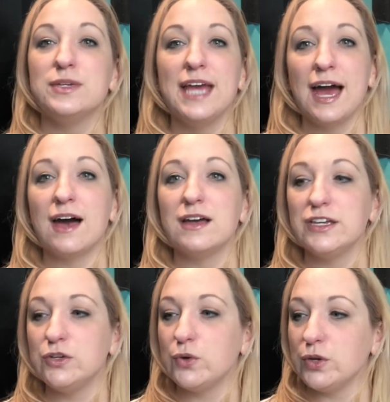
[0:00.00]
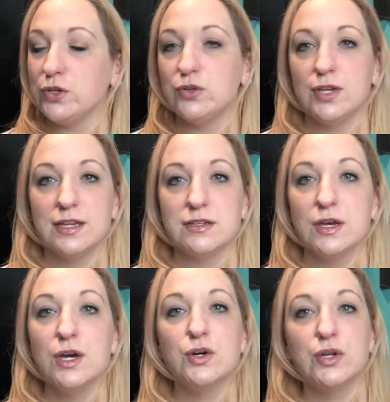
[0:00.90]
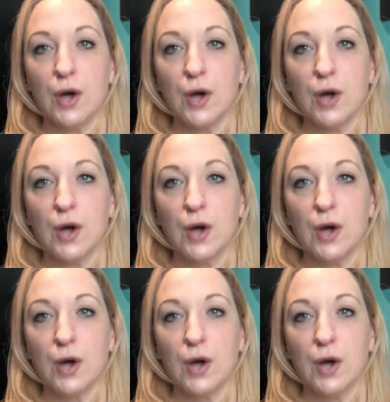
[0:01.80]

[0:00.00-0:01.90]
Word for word: Yeah, you know, you need good